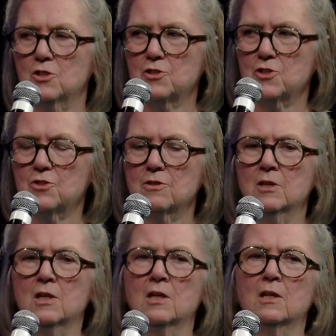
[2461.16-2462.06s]

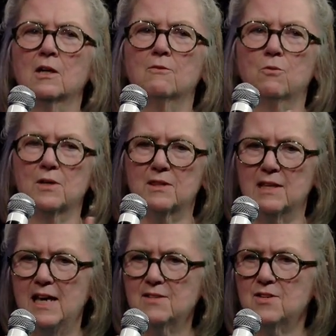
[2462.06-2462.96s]
culture, of what
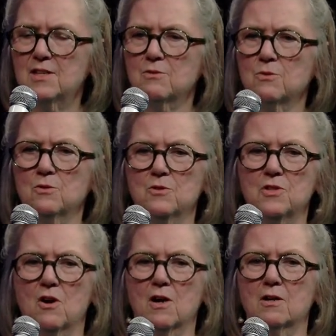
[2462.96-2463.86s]
they say the
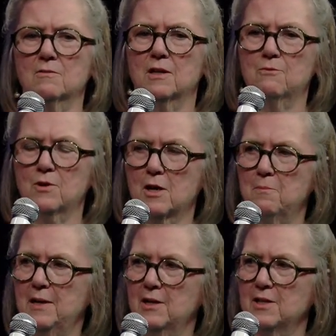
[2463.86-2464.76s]
rules are, of what
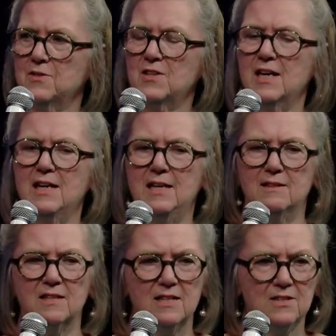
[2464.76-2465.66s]
our parents say,
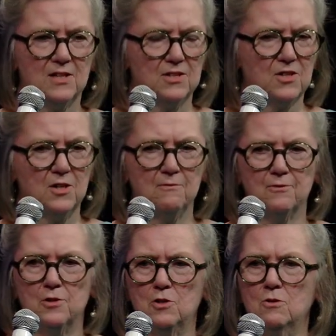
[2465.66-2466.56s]
eat this, it's good
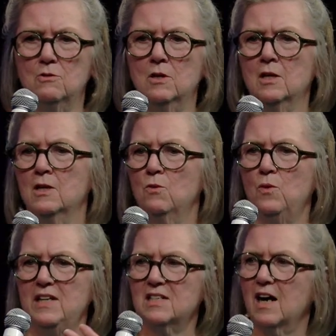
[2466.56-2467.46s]
for you,
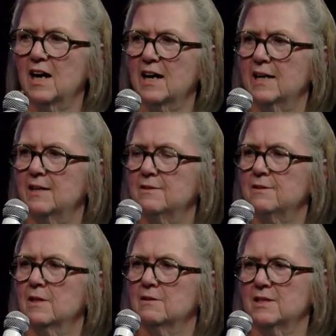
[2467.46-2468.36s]
we
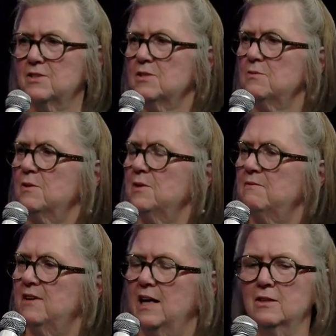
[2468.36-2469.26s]
tithe, this is what we
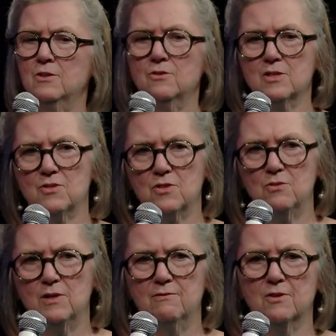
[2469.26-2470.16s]
value, this is
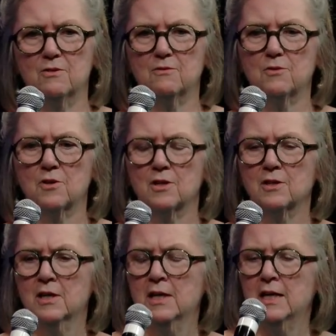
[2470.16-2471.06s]
who we vote for.